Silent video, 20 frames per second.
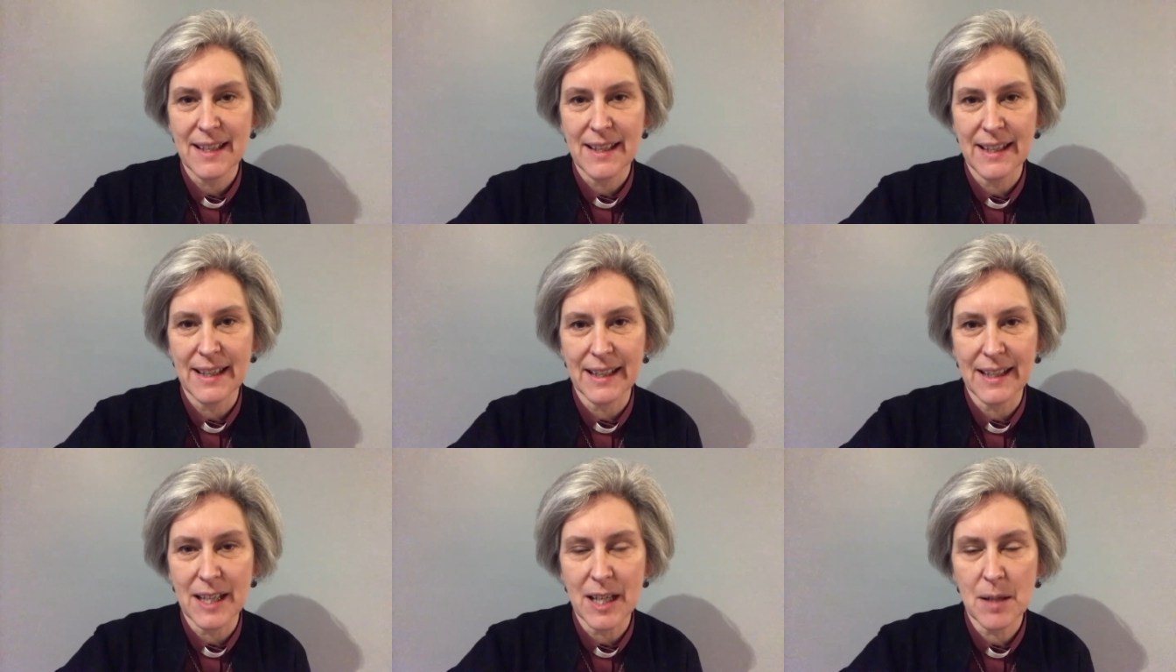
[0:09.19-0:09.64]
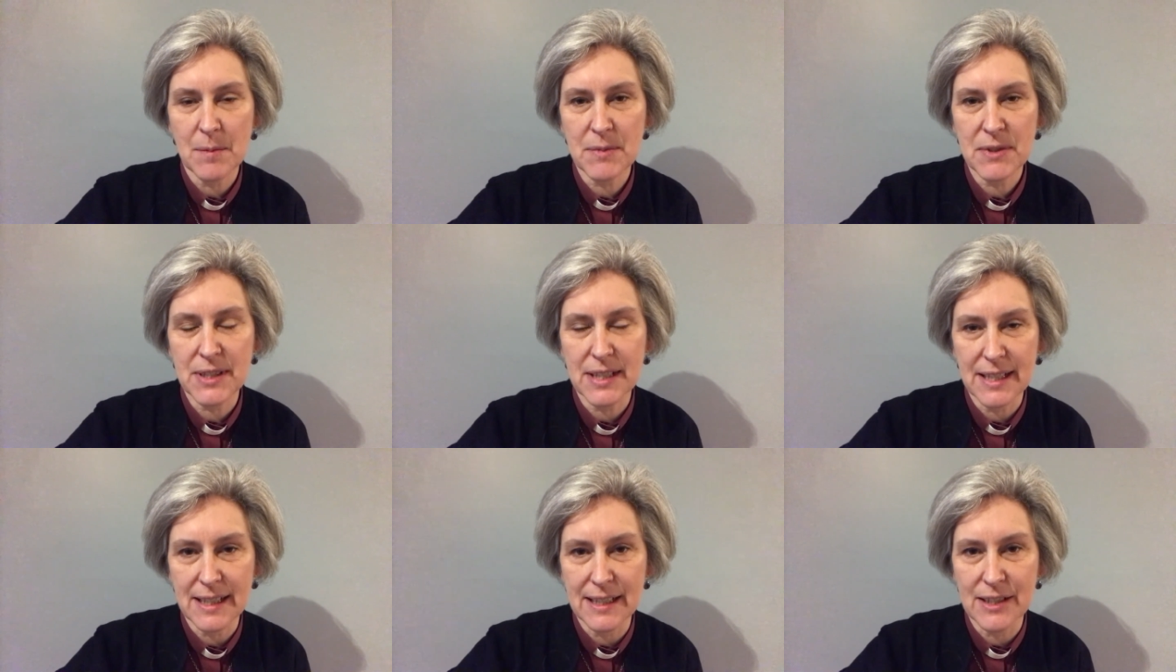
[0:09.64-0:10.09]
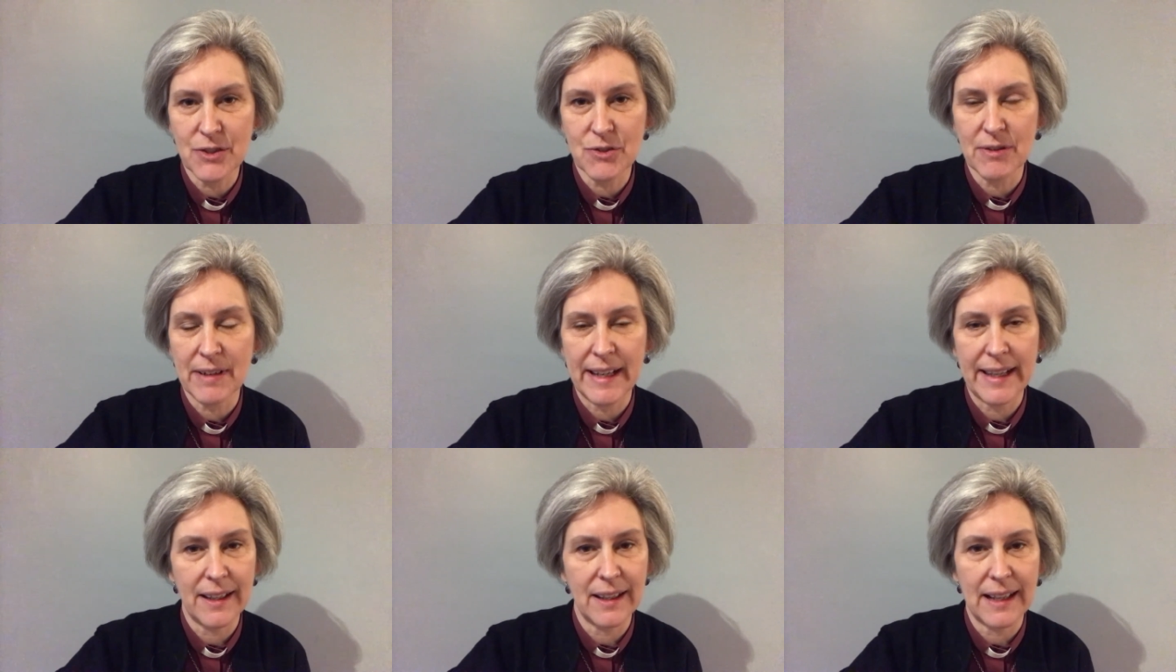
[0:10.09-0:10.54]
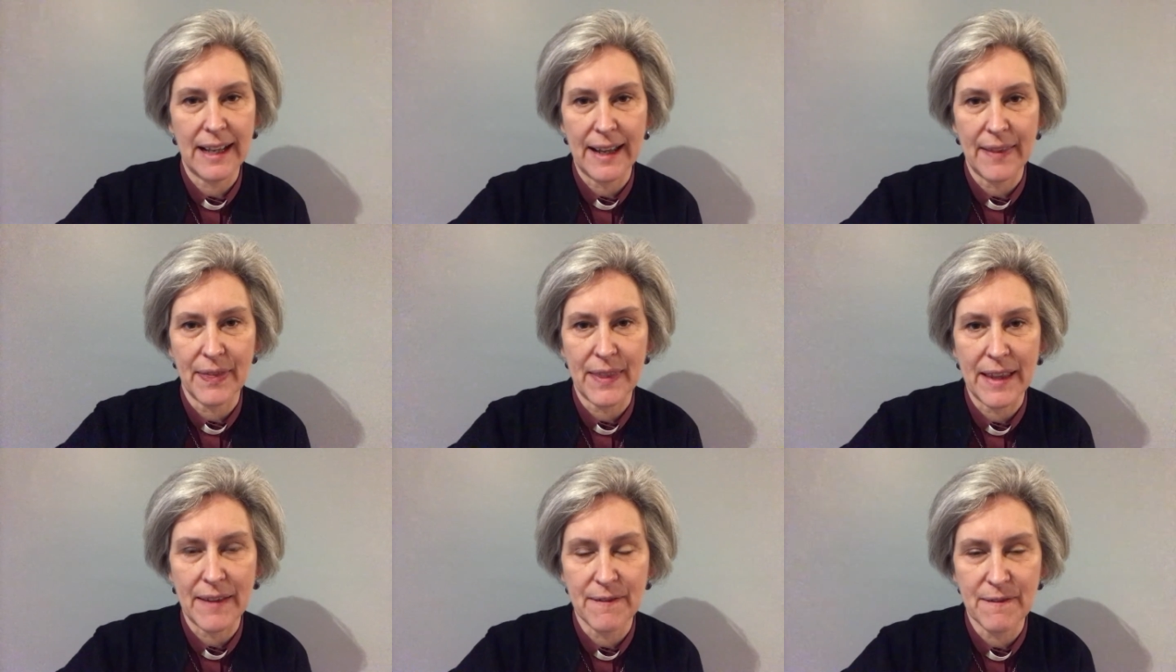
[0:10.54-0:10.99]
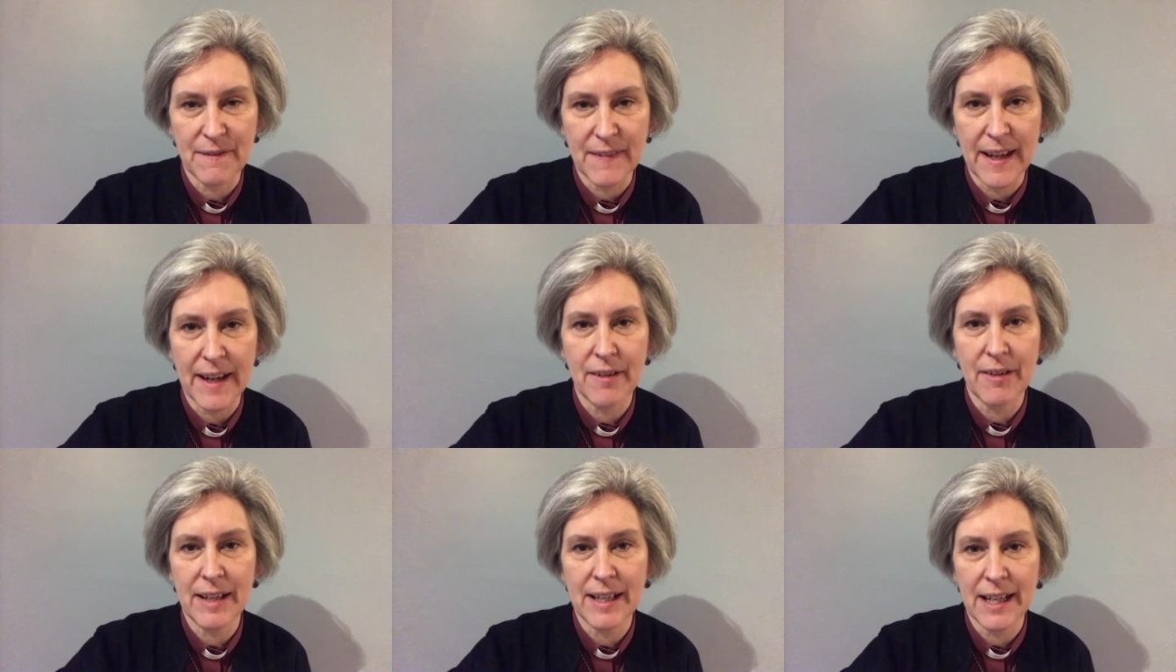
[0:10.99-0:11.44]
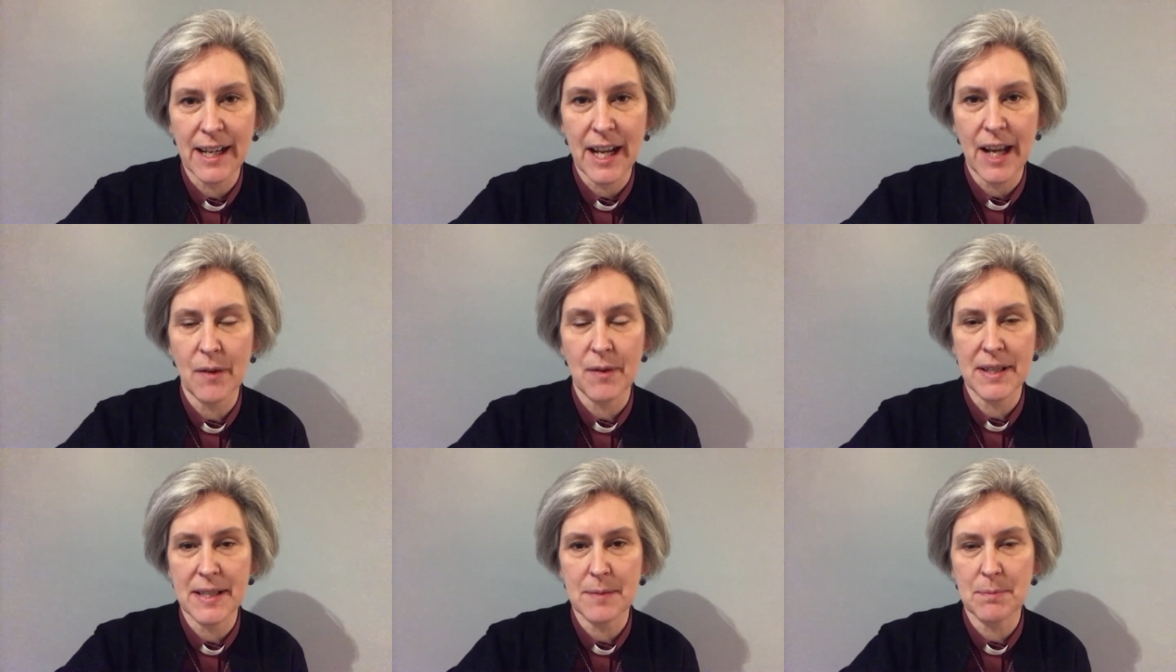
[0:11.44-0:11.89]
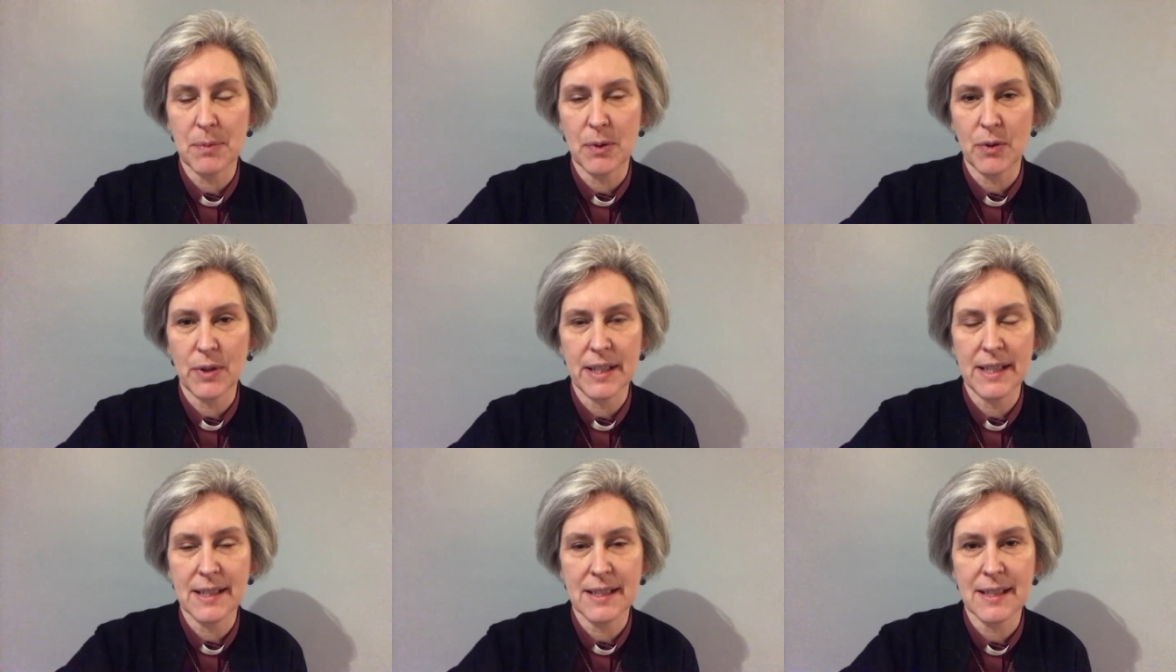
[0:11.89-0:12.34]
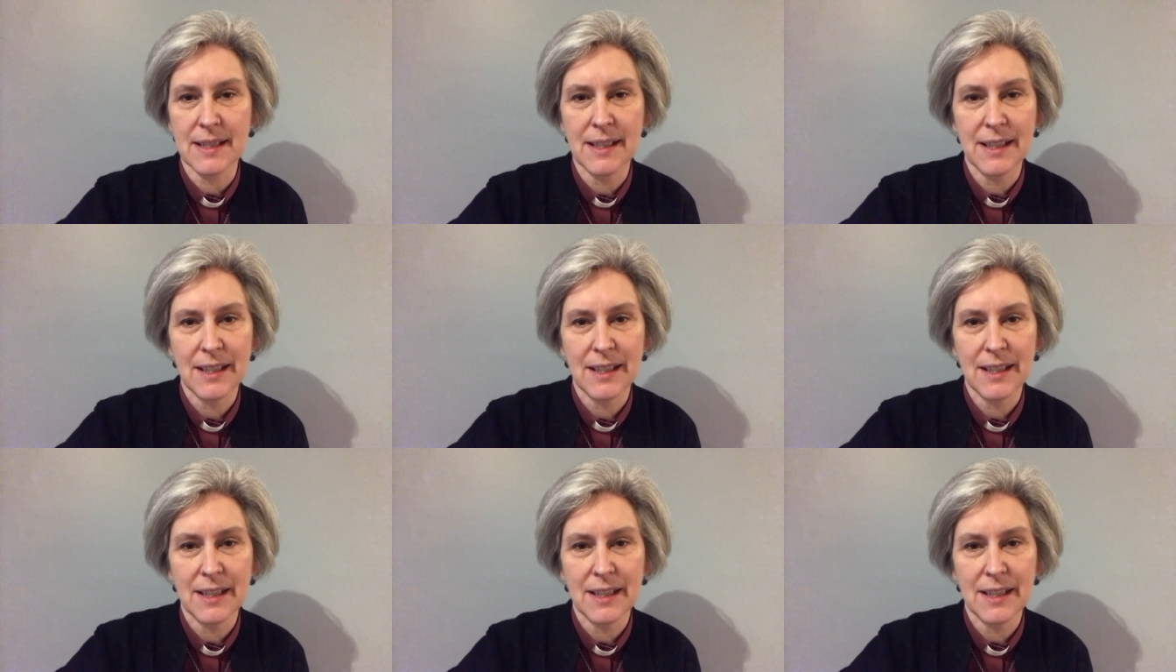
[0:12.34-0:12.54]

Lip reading: It comes to Israel at their very lowest point,